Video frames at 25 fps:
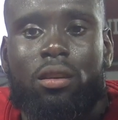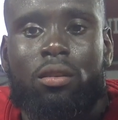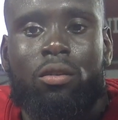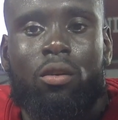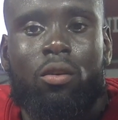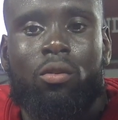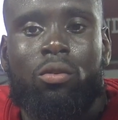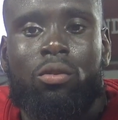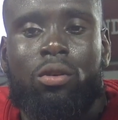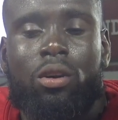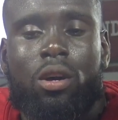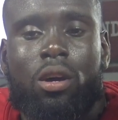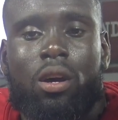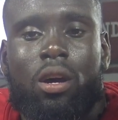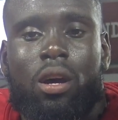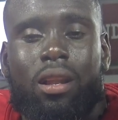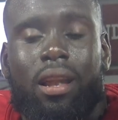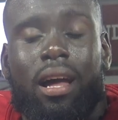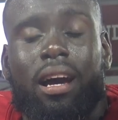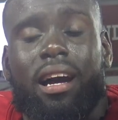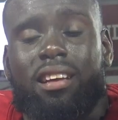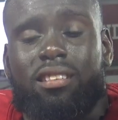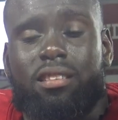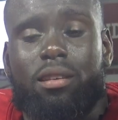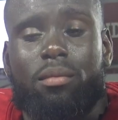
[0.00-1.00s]
You know,
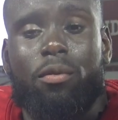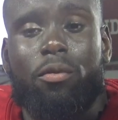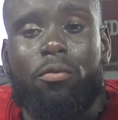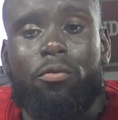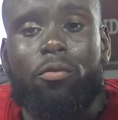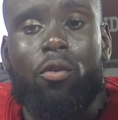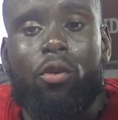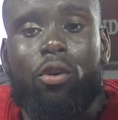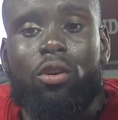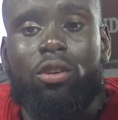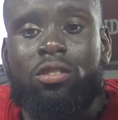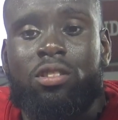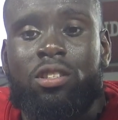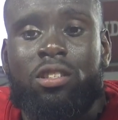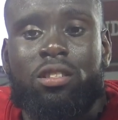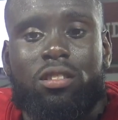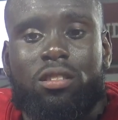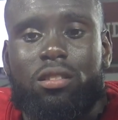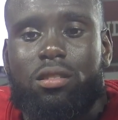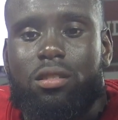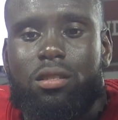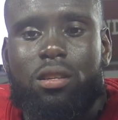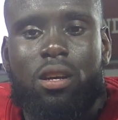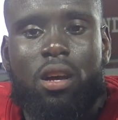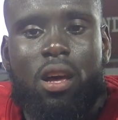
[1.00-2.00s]
like I said before,
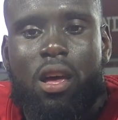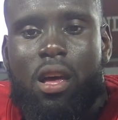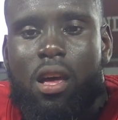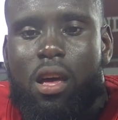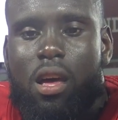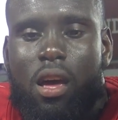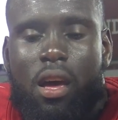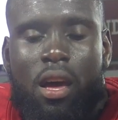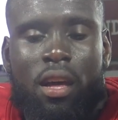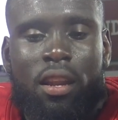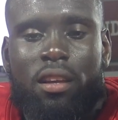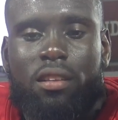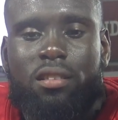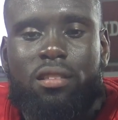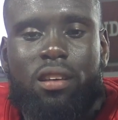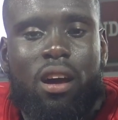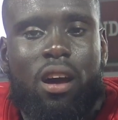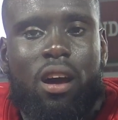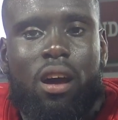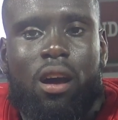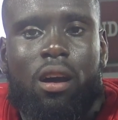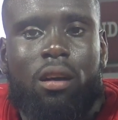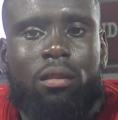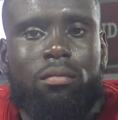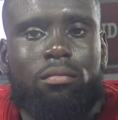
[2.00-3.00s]
just
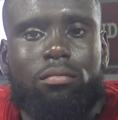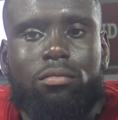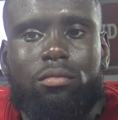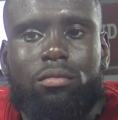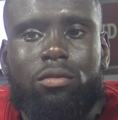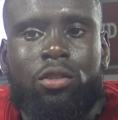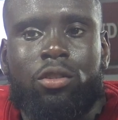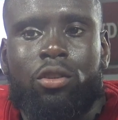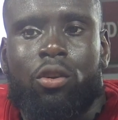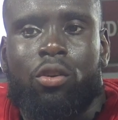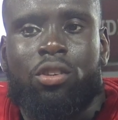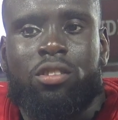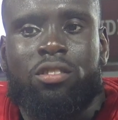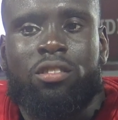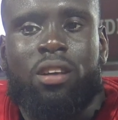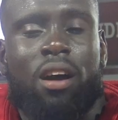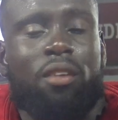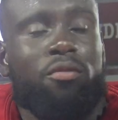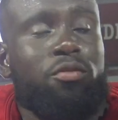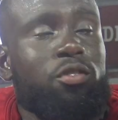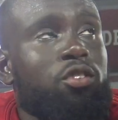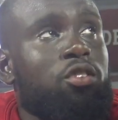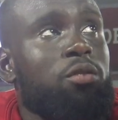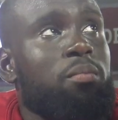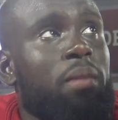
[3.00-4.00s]
anytime you know it's
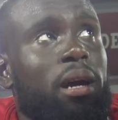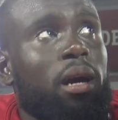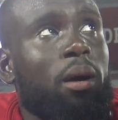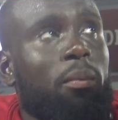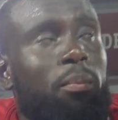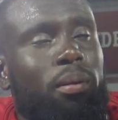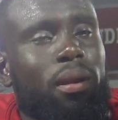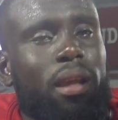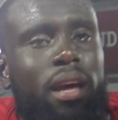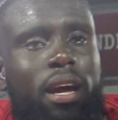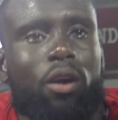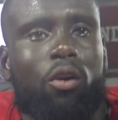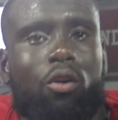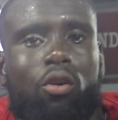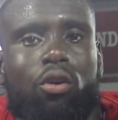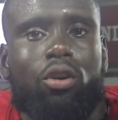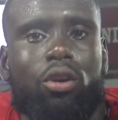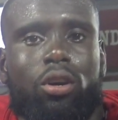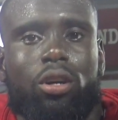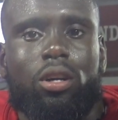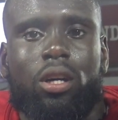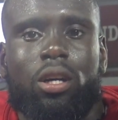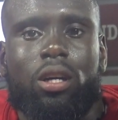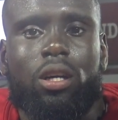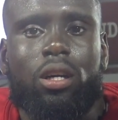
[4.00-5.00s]
time for you to make a play or
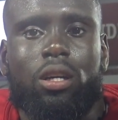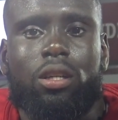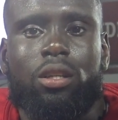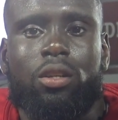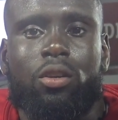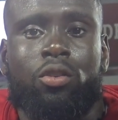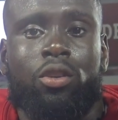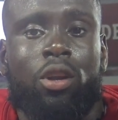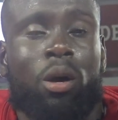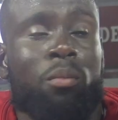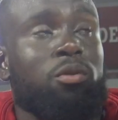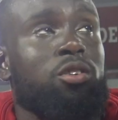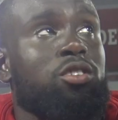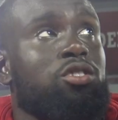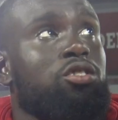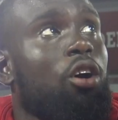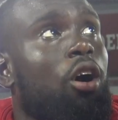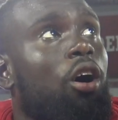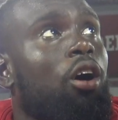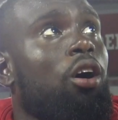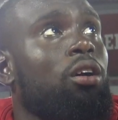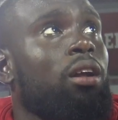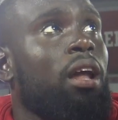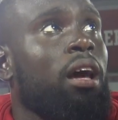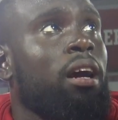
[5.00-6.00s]
uh, your number is
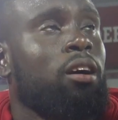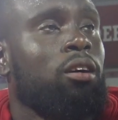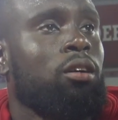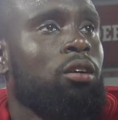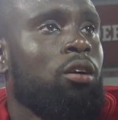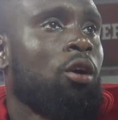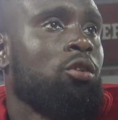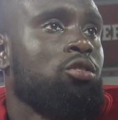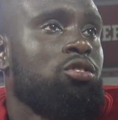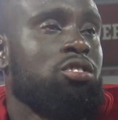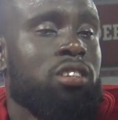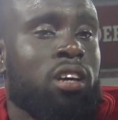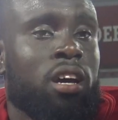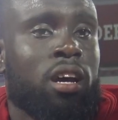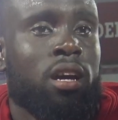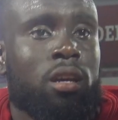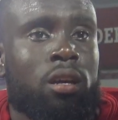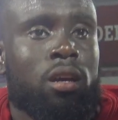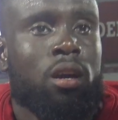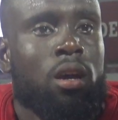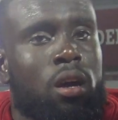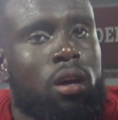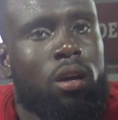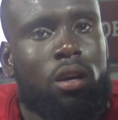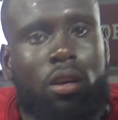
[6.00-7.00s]
called, like coach say,
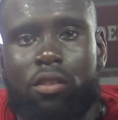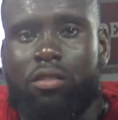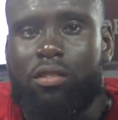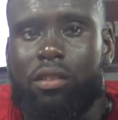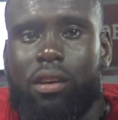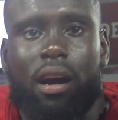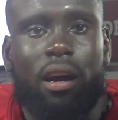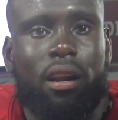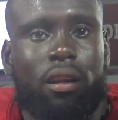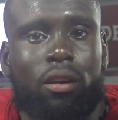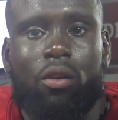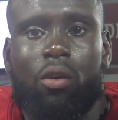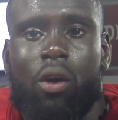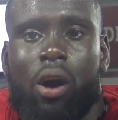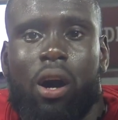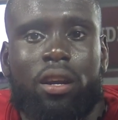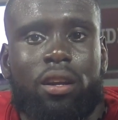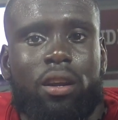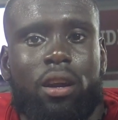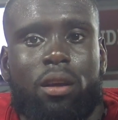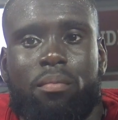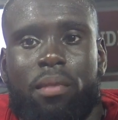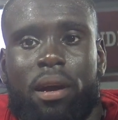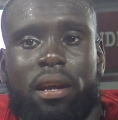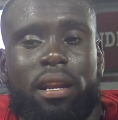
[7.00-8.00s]
you just got to go out
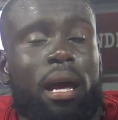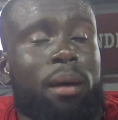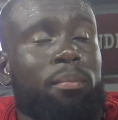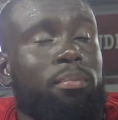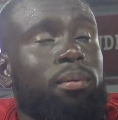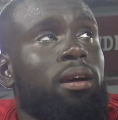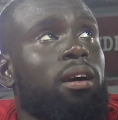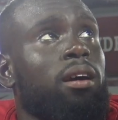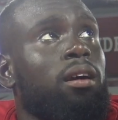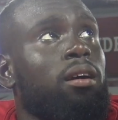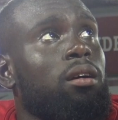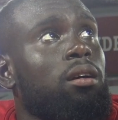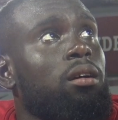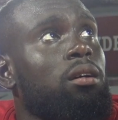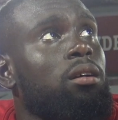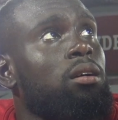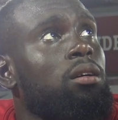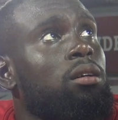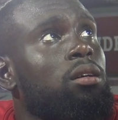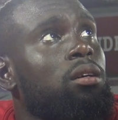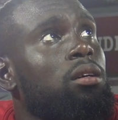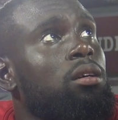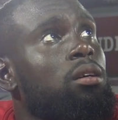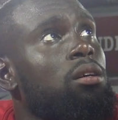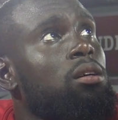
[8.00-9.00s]
there and make that play.
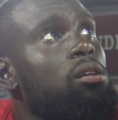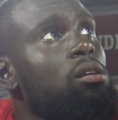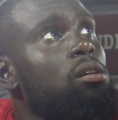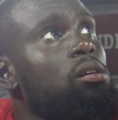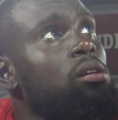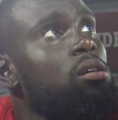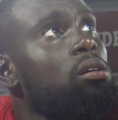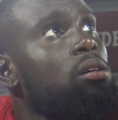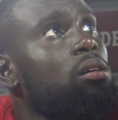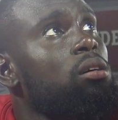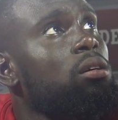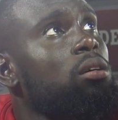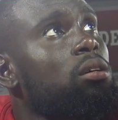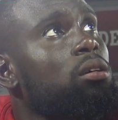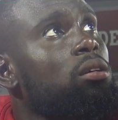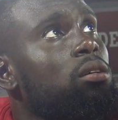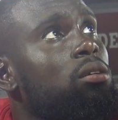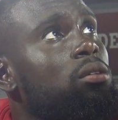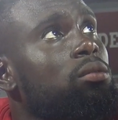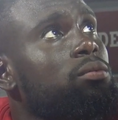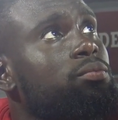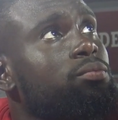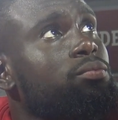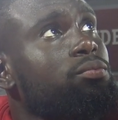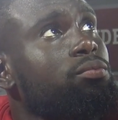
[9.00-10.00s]
And how much of that is what
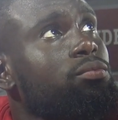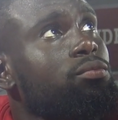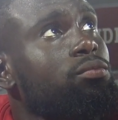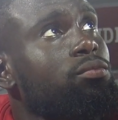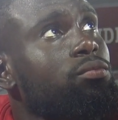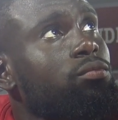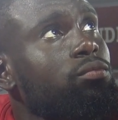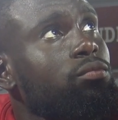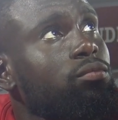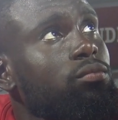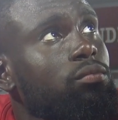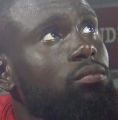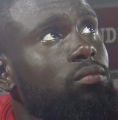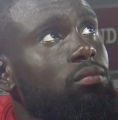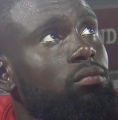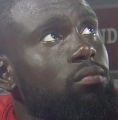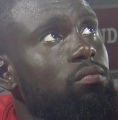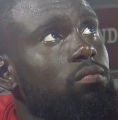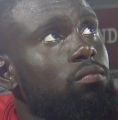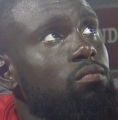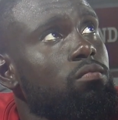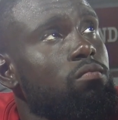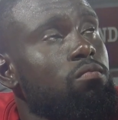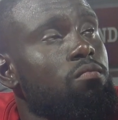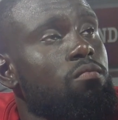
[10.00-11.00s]
you do in, in the offseason,
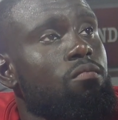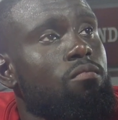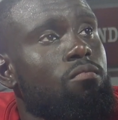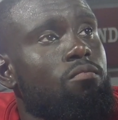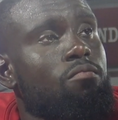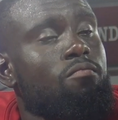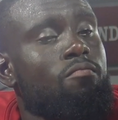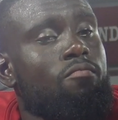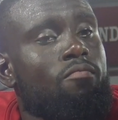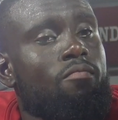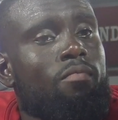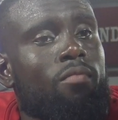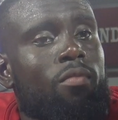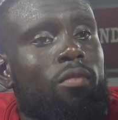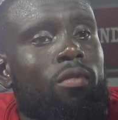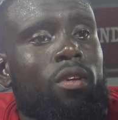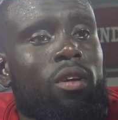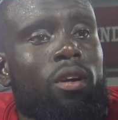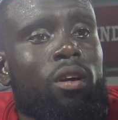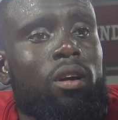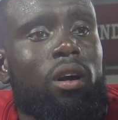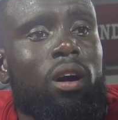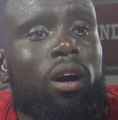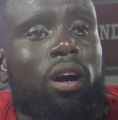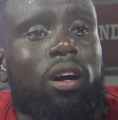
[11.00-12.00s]
season, the summertime, and all
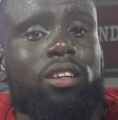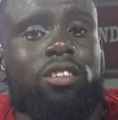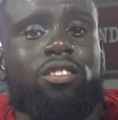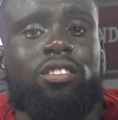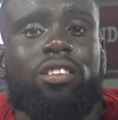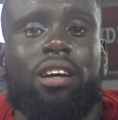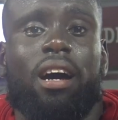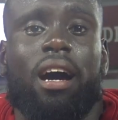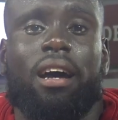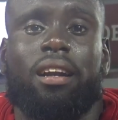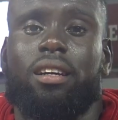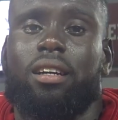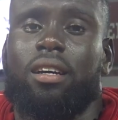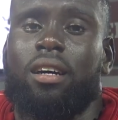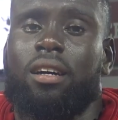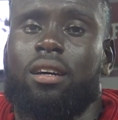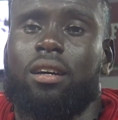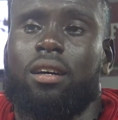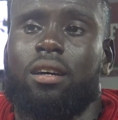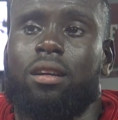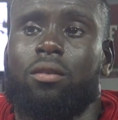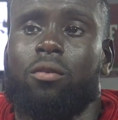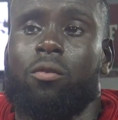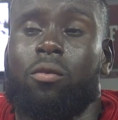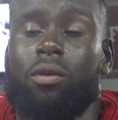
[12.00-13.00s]
that? Uh, you just gotta.
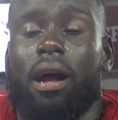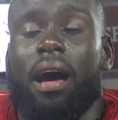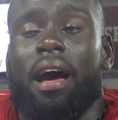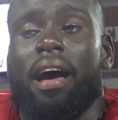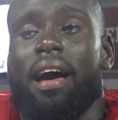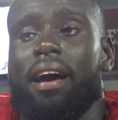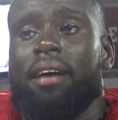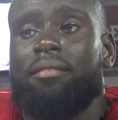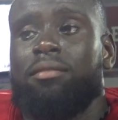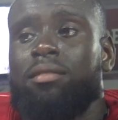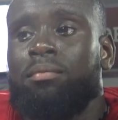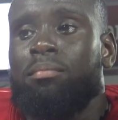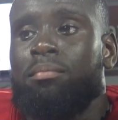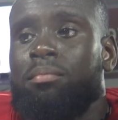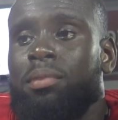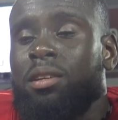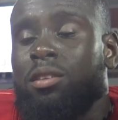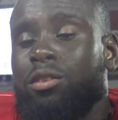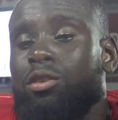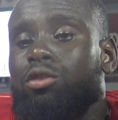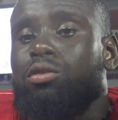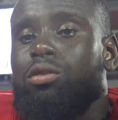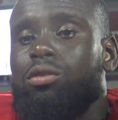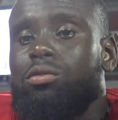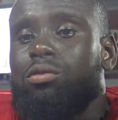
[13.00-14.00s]
Uh, what I had
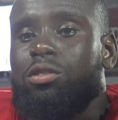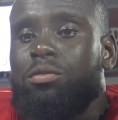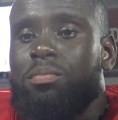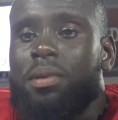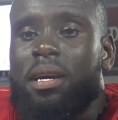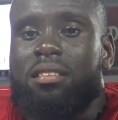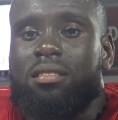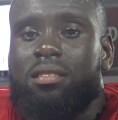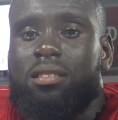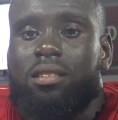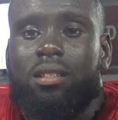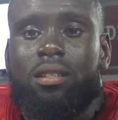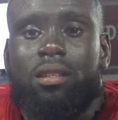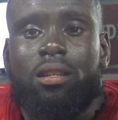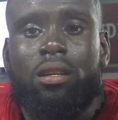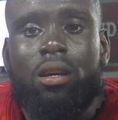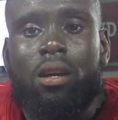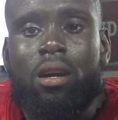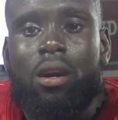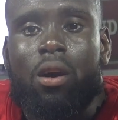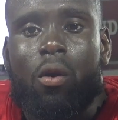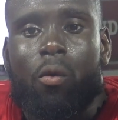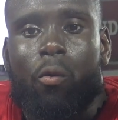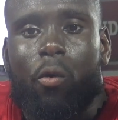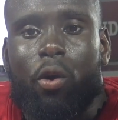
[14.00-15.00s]
been doing was basically
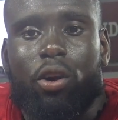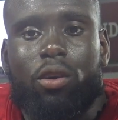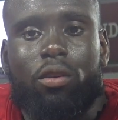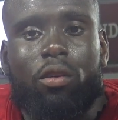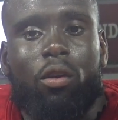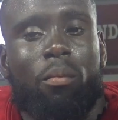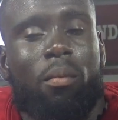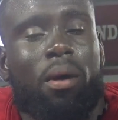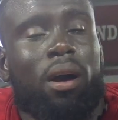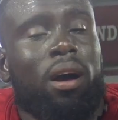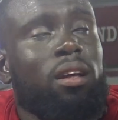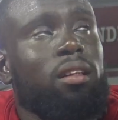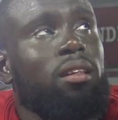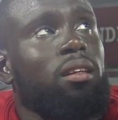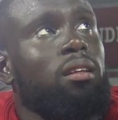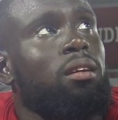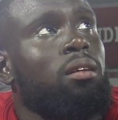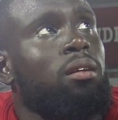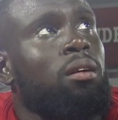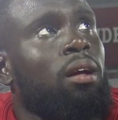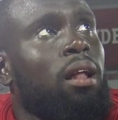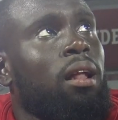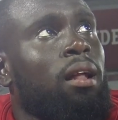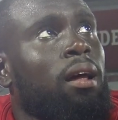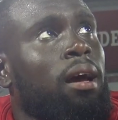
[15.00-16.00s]
working on my
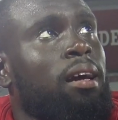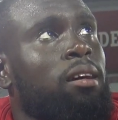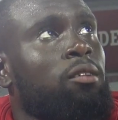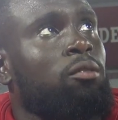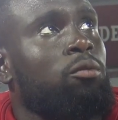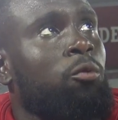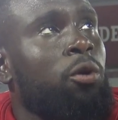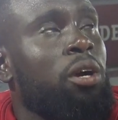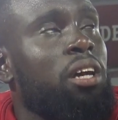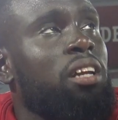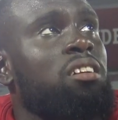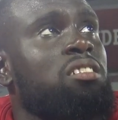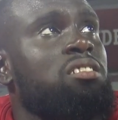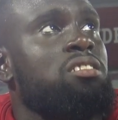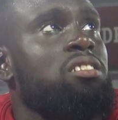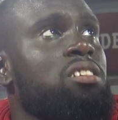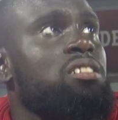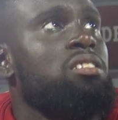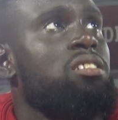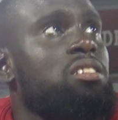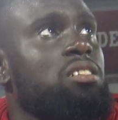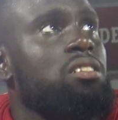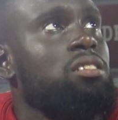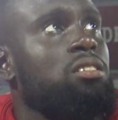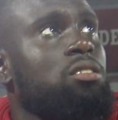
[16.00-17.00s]
uh,
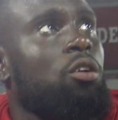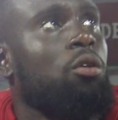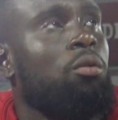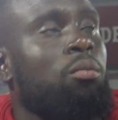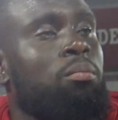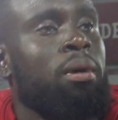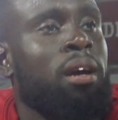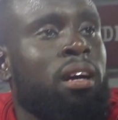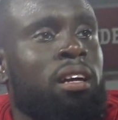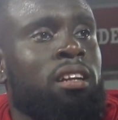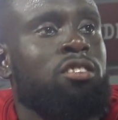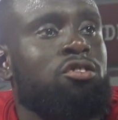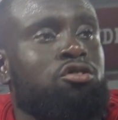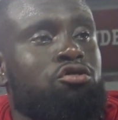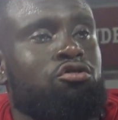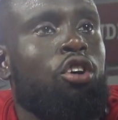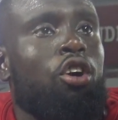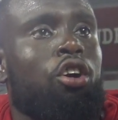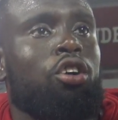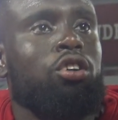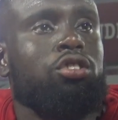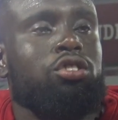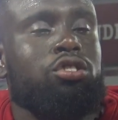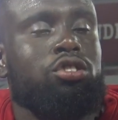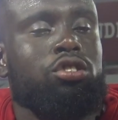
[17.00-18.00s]
weaknesses and you know making it
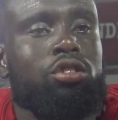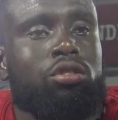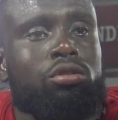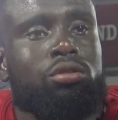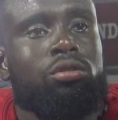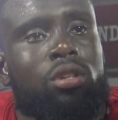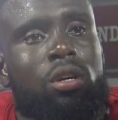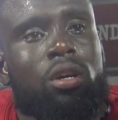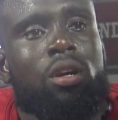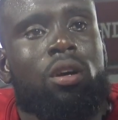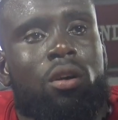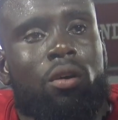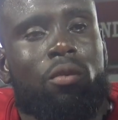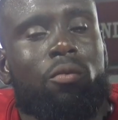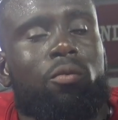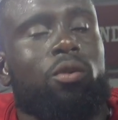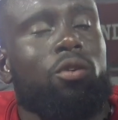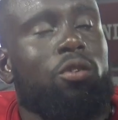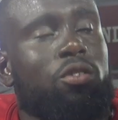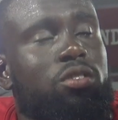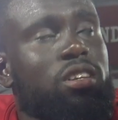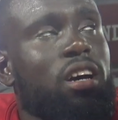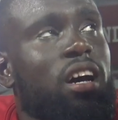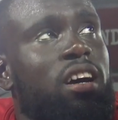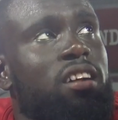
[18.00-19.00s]
stronger. So we're
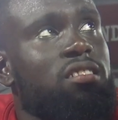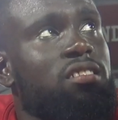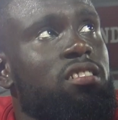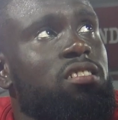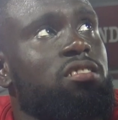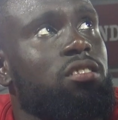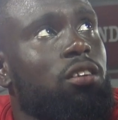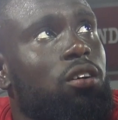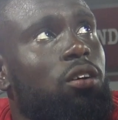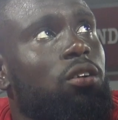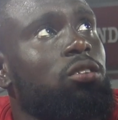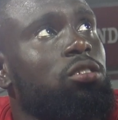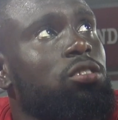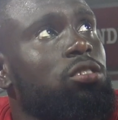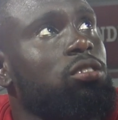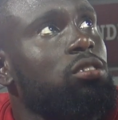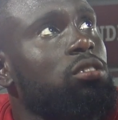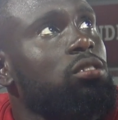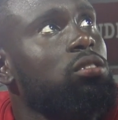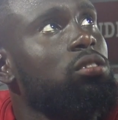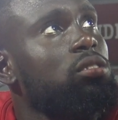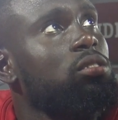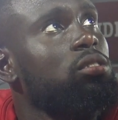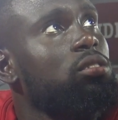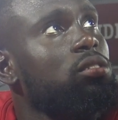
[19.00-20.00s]
gonna see how the season goes.
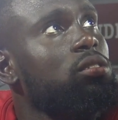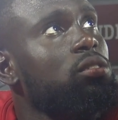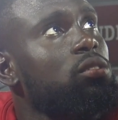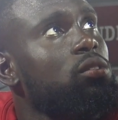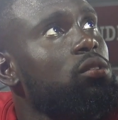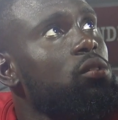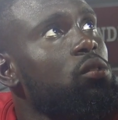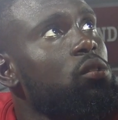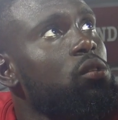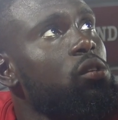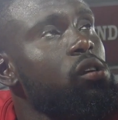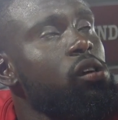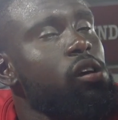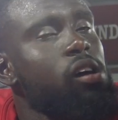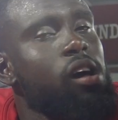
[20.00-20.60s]
Anything in particular?